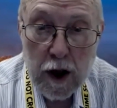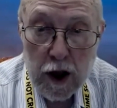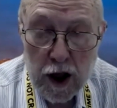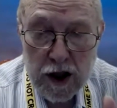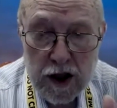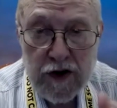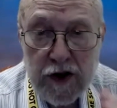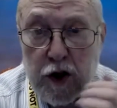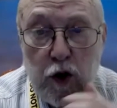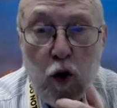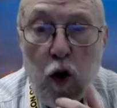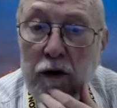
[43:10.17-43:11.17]
Because if it's
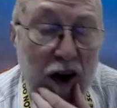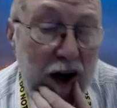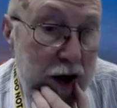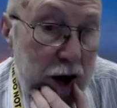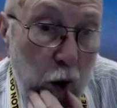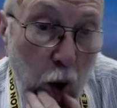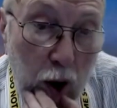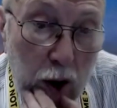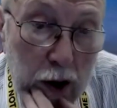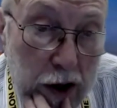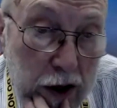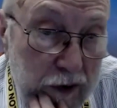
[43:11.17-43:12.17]
affecting
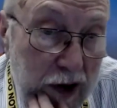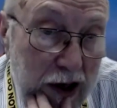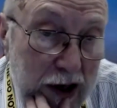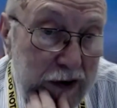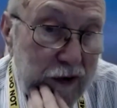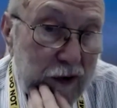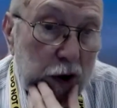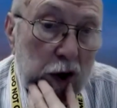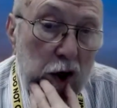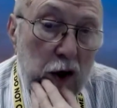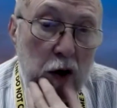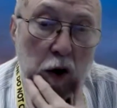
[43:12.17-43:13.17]
quality of life
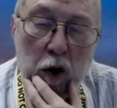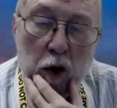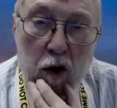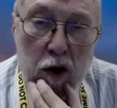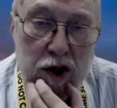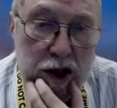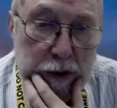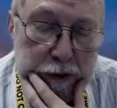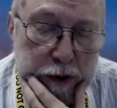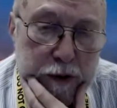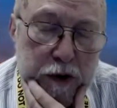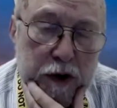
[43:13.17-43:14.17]
or
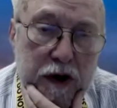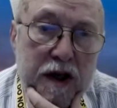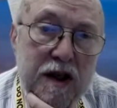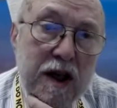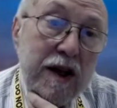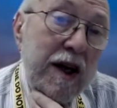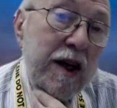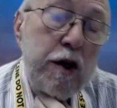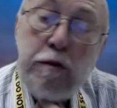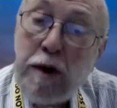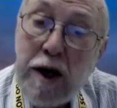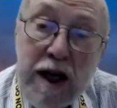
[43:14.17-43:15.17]
symptoms or things like that, you
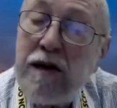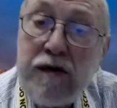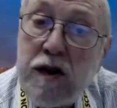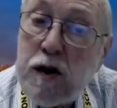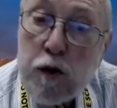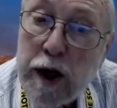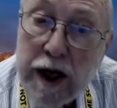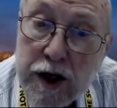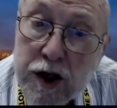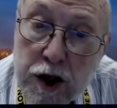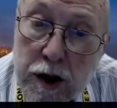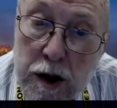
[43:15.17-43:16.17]
may have to
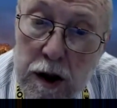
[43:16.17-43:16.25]
switch.